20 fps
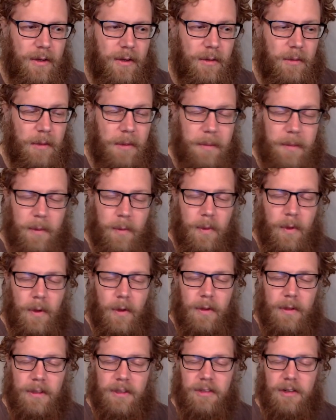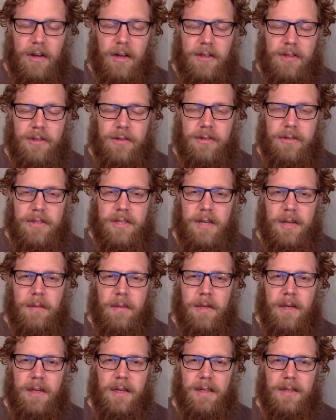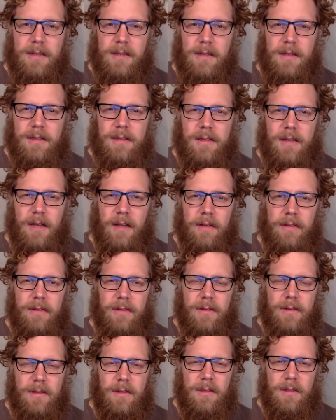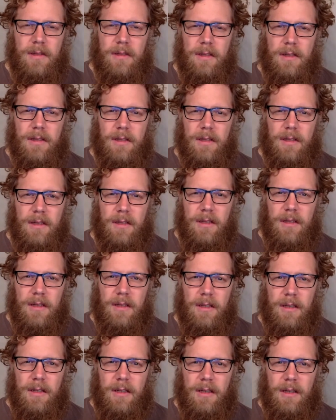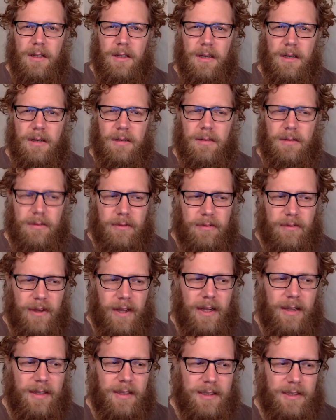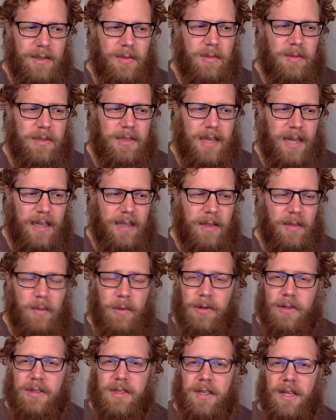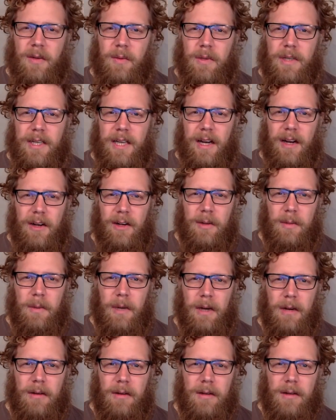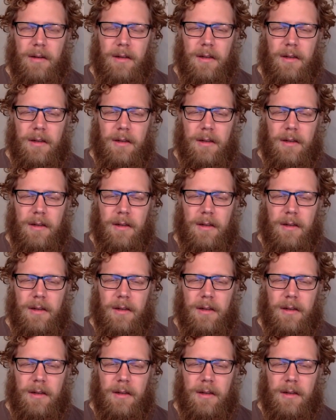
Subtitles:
Or maybe we hold a grudge or resentment against ourselves for failing to protect the person that we cared about,